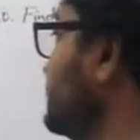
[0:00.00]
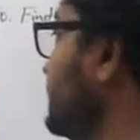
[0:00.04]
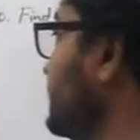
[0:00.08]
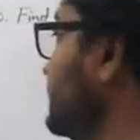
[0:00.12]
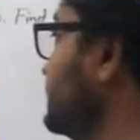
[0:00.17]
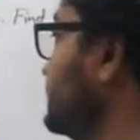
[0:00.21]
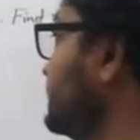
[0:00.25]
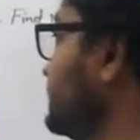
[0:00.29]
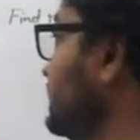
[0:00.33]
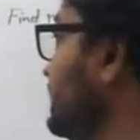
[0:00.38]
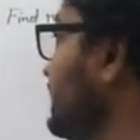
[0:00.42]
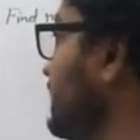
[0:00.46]

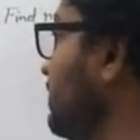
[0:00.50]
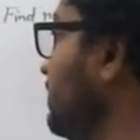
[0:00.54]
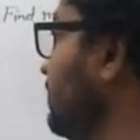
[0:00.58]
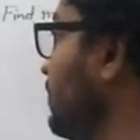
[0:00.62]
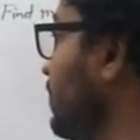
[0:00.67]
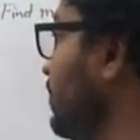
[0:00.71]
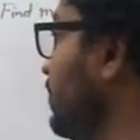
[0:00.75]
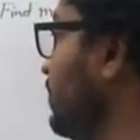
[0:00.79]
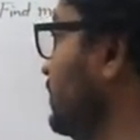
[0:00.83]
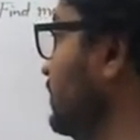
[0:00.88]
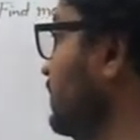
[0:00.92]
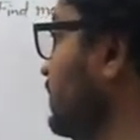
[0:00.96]

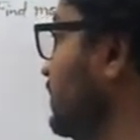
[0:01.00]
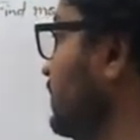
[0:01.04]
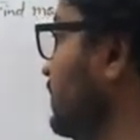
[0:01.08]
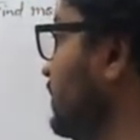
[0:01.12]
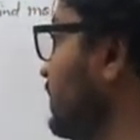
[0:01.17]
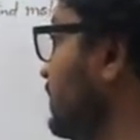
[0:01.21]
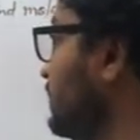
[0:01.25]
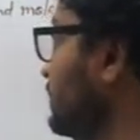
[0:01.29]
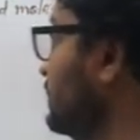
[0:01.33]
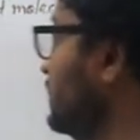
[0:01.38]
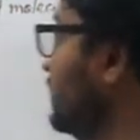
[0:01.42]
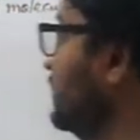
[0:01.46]

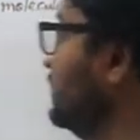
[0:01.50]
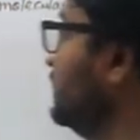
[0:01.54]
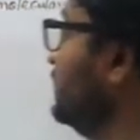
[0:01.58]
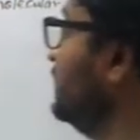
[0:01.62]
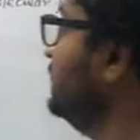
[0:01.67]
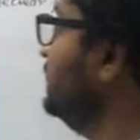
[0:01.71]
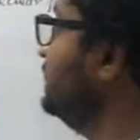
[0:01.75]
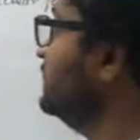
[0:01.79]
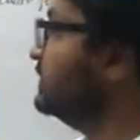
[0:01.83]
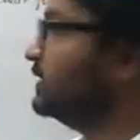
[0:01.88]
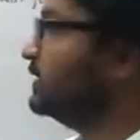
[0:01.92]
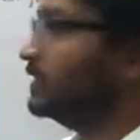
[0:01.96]

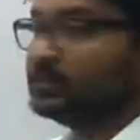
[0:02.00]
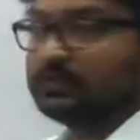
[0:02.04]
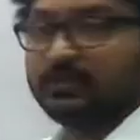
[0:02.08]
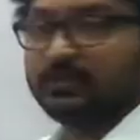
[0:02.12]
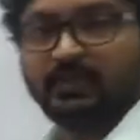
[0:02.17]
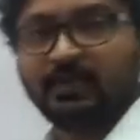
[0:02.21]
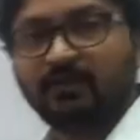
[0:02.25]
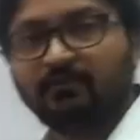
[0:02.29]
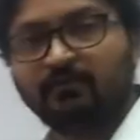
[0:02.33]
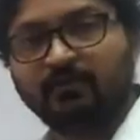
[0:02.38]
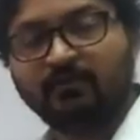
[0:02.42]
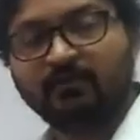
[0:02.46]
60/30.
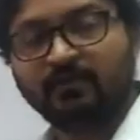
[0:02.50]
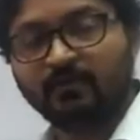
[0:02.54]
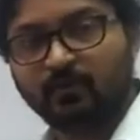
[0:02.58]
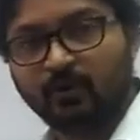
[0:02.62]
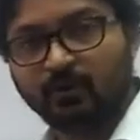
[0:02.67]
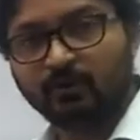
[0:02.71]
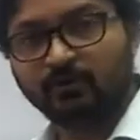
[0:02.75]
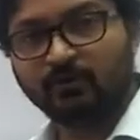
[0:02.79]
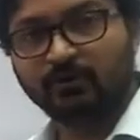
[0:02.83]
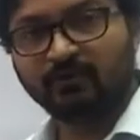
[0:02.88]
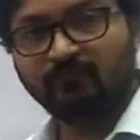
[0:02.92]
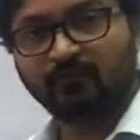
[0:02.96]
60 they have given
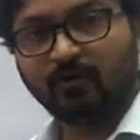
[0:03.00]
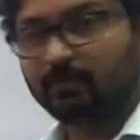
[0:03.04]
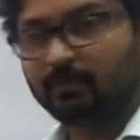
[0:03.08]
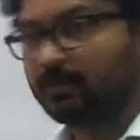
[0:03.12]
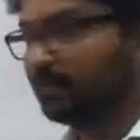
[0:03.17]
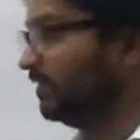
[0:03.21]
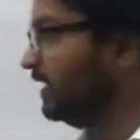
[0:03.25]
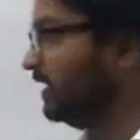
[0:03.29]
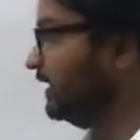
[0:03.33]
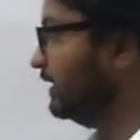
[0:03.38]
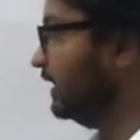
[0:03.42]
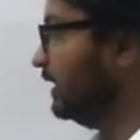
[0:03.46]
molecular
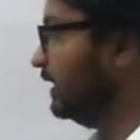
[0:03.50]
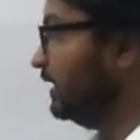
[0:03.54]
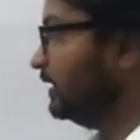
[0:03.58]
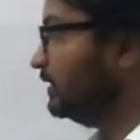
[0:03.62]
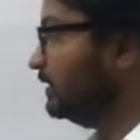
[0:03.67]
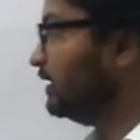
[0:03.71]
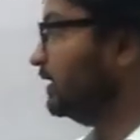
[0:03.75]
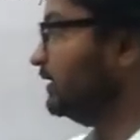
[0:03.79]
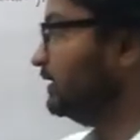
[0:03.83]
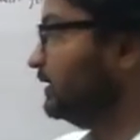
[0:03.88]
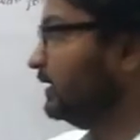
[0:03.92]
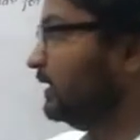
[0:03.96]
formula
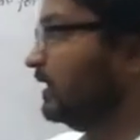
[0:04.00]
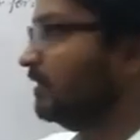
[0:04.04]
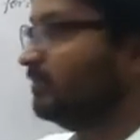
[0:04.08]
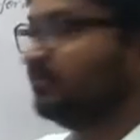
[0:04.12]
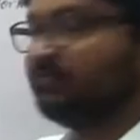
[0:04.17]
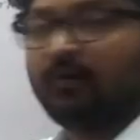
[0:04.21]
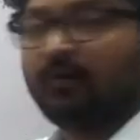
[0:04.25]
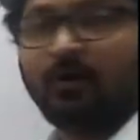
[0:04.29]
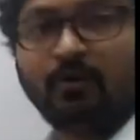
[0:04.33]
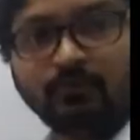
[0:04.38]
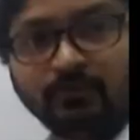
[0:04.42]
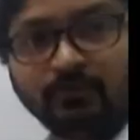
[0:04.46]
weight. 30
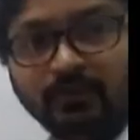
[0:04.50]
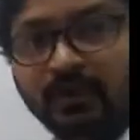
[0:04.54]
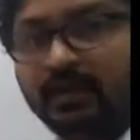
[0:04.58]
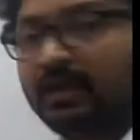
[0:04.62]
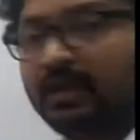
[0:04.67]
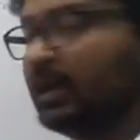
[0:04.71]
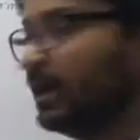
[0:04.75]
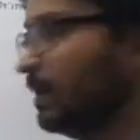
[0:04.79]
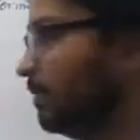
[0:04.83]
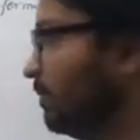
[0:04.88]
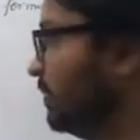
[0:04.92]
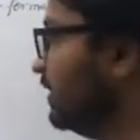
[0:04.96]
I found
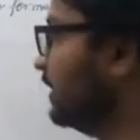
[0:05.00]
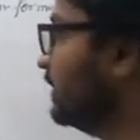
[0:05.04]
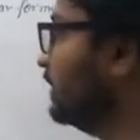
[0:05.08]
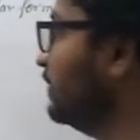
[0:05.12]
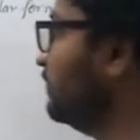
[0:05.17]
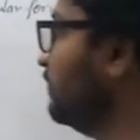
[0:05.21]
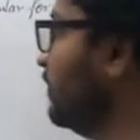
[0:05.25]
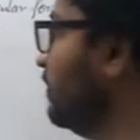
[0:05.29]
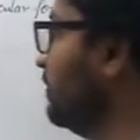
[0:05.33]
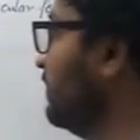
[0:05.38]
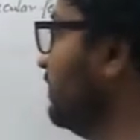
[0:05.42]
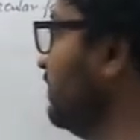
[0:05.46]

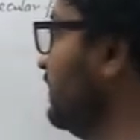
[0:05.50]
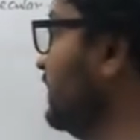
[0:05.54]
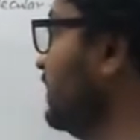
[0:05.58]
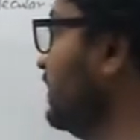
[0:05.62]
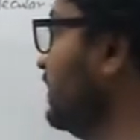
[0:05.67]
empirical formula